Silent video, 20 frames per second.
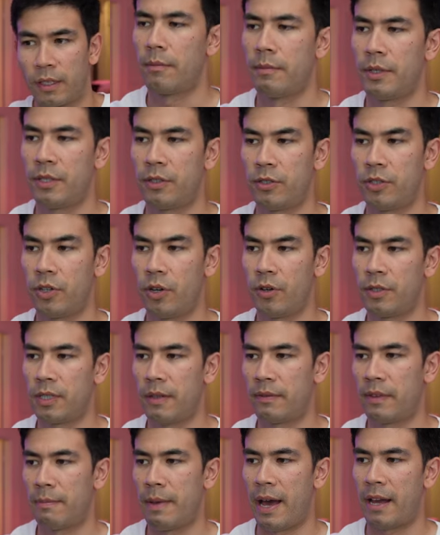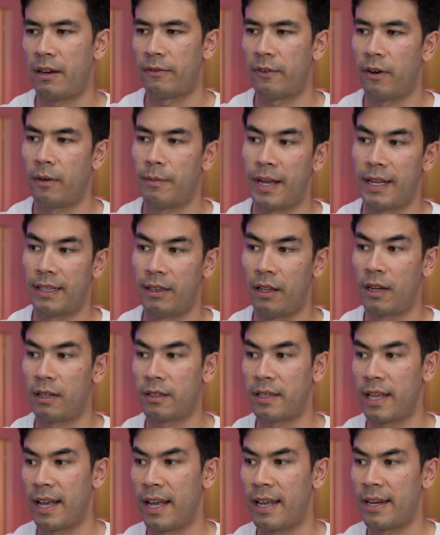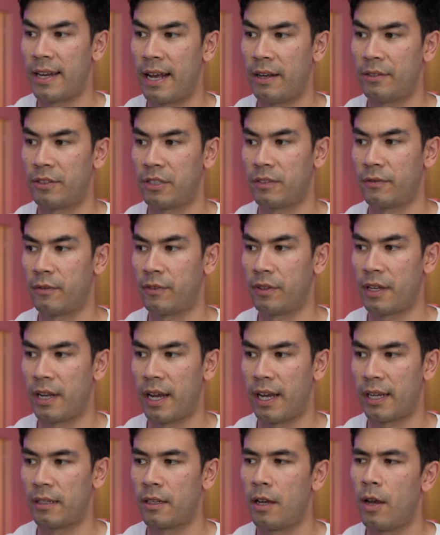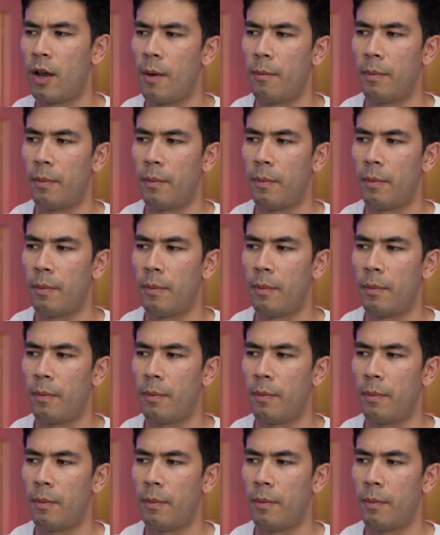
Mr. Jones of the manor farm had locked the hen houses for the night,